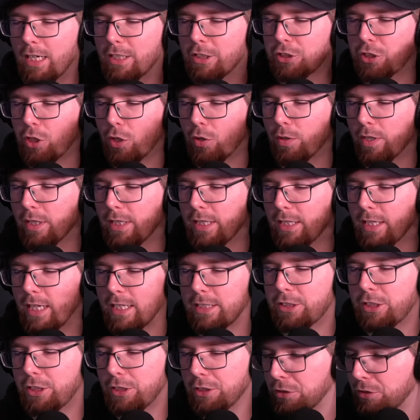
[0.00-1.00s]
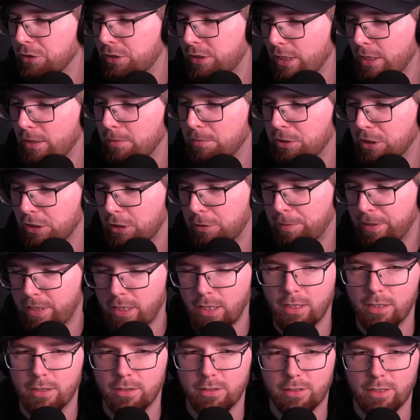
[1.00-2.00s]
just don't really like to use them, just
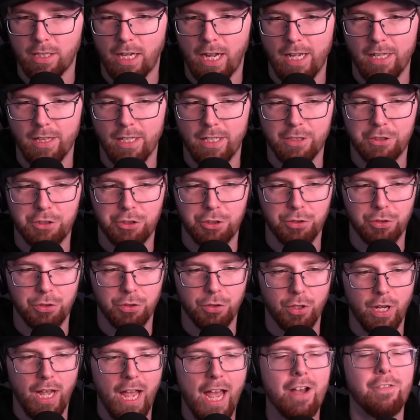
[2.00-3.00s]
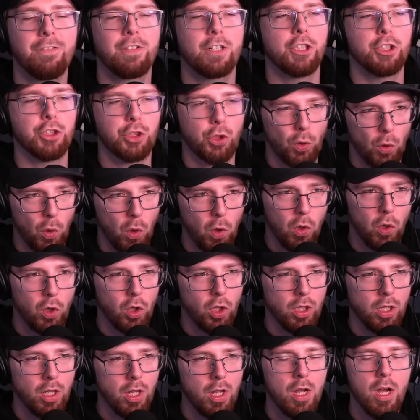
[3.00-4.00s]
because I like to have
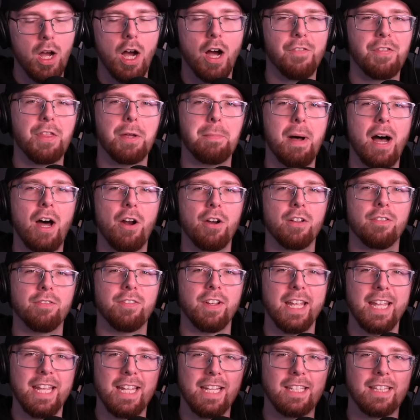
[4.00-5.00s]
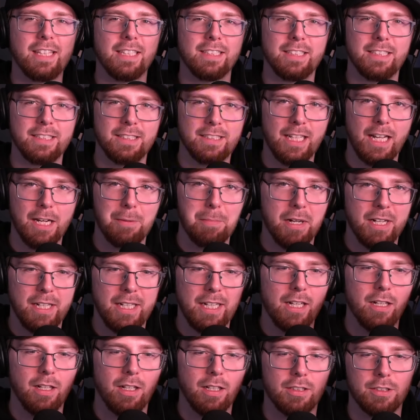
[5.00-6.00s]
control of the amount of ink that's inside my
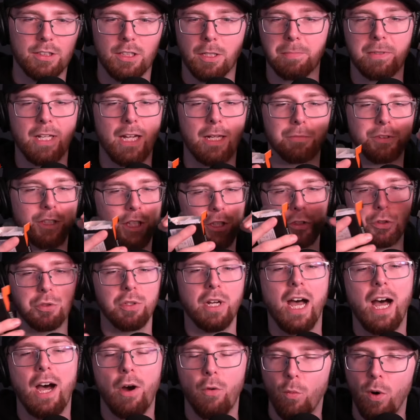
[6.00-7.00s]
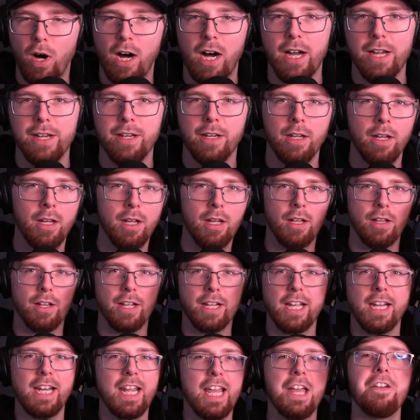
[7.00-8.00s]
needle. Sometimes I do not want
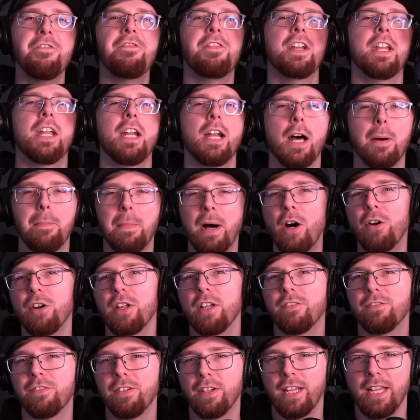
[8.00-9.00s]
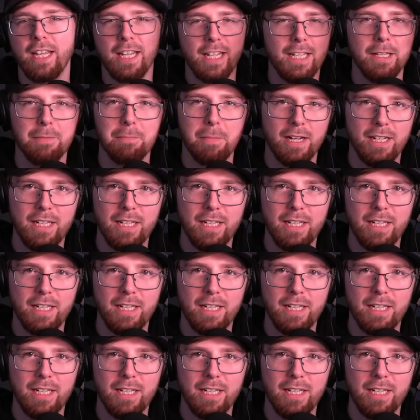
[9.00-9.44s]
like an infinite amount of ink in my